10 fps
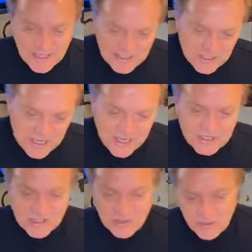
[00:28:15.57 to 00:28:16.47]

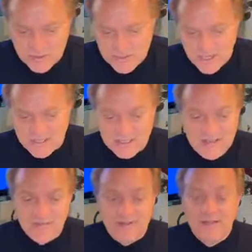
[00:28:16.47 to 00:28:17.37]
Education, who decides?
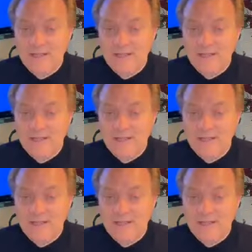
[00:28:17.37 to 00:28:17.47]
Even